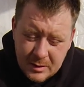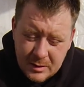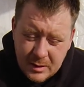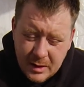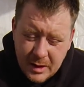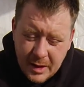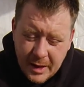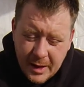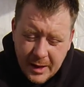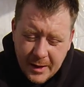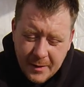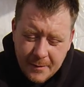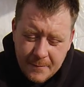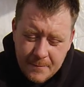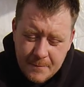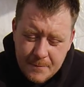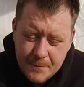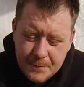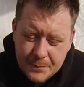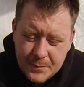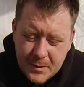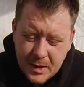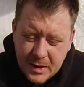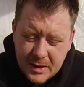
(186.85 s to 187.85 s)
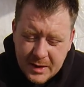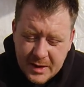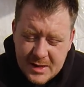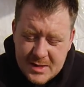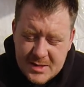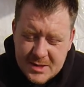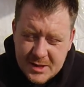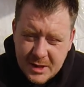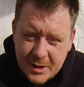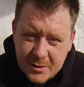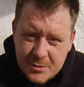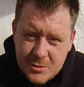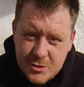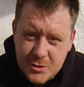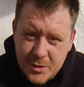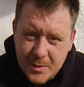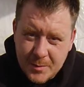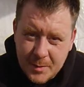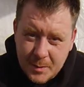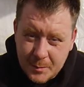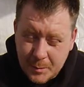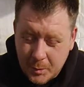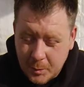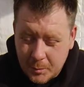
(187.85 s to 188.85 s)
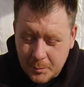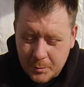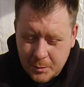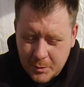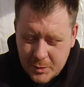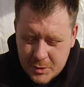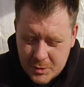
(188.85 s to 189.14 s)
I need to trim the bumper